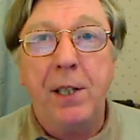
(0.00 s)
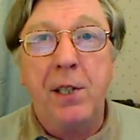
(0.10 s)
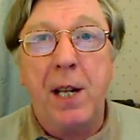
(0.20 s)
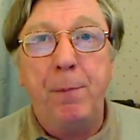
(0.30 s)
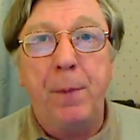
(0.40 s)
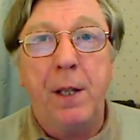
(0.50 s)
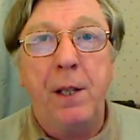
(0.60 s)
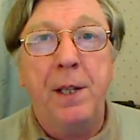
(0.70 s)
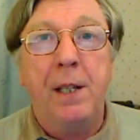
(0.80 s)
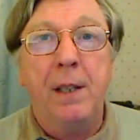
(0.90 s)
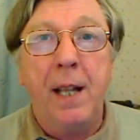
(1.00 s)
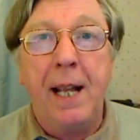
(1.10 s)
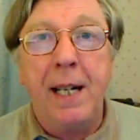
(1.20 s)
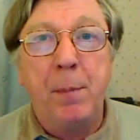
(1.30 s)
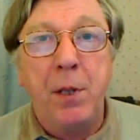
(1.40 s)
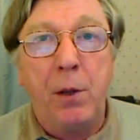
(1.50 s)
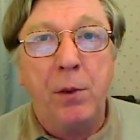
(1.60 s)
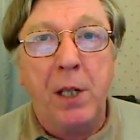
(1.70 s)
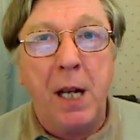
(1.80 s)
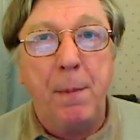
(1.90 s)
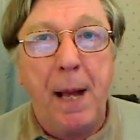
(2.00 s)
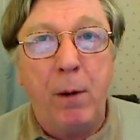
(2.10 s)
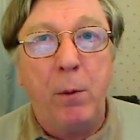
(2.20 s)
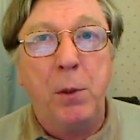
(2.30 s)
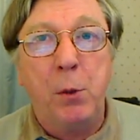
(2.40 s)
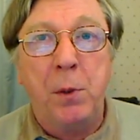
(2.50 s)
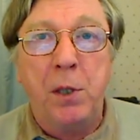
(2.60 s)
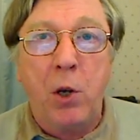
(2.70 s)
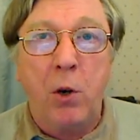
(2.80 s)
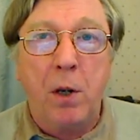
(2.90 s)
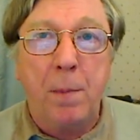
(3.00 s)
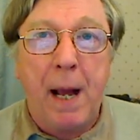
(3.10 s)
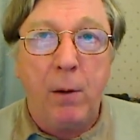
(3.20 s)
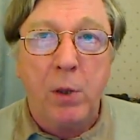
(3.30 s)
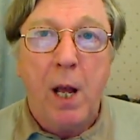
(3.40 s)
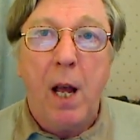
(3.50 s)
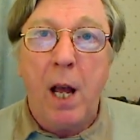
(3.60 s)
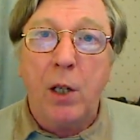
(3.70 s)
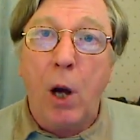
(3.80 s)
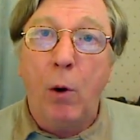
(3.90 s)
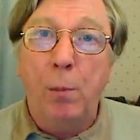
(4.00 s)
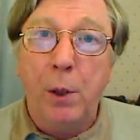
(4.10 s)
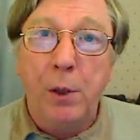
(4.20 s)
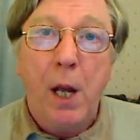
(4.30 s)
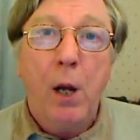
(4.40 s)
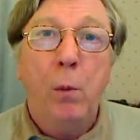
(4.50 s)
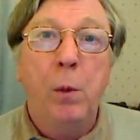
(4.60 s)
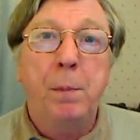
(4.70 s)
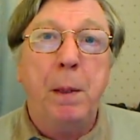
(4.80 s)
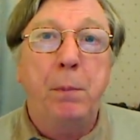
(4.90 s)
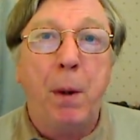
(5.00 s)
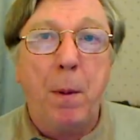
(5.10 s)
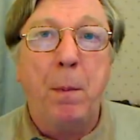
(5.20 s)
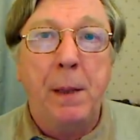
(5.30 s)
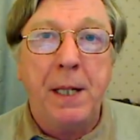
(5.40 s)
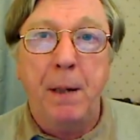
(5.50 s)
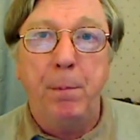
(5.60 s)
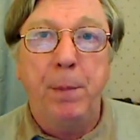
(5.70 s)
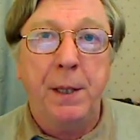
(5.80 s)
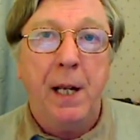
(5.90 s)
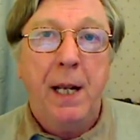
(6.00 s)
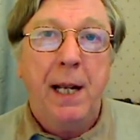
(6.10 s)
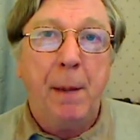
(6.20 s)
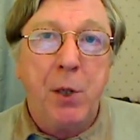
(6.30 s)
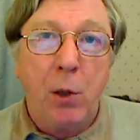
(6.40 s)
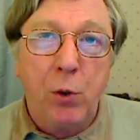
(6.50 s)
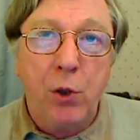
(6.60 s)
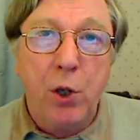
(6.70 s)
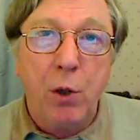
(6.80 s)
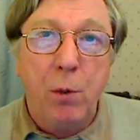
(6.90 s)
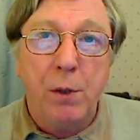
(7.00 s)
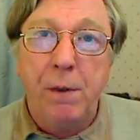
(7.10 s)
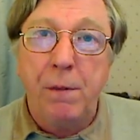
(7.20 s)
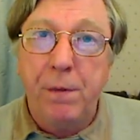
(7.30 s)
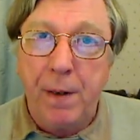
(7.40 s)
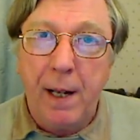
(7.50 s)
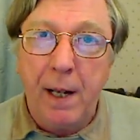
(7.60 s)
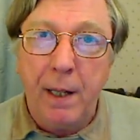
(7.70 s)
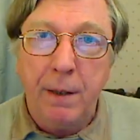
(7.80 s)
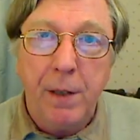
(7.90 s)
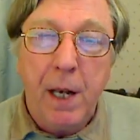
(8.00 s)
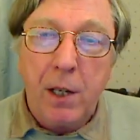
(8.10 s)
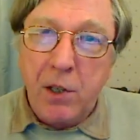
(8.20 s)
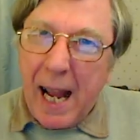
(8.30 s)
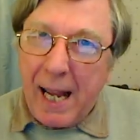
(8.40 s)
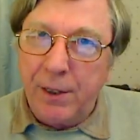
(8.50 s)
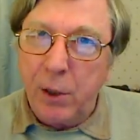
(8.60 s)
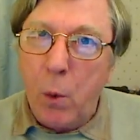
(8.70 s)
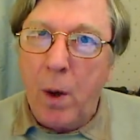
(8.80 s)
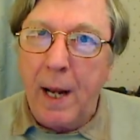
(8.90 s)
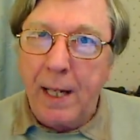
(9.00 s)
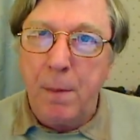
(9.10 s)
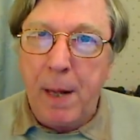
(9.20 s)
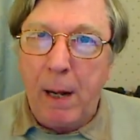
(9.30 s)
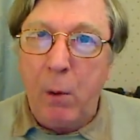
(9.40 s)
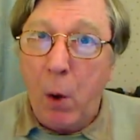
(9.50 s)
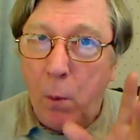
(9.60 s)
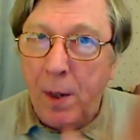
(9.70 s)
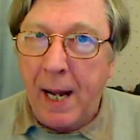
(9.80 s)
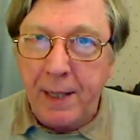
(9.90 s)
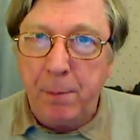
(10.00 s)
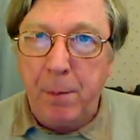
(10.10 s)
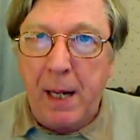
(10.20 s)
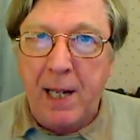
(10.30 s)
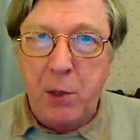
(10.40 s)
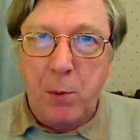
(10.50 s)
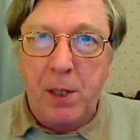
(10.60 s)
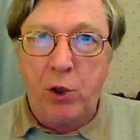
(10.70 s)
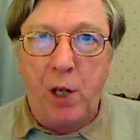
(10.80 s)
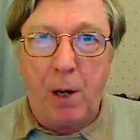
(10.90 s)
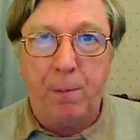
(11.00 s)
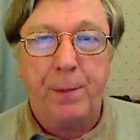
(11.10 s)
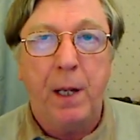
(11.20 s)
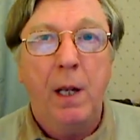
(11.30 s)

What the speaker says: that the likely episode to come out, which would talk about Cold Blood, would be probably numbered episode 205, because it hadn't quite come out when I did my last week's show.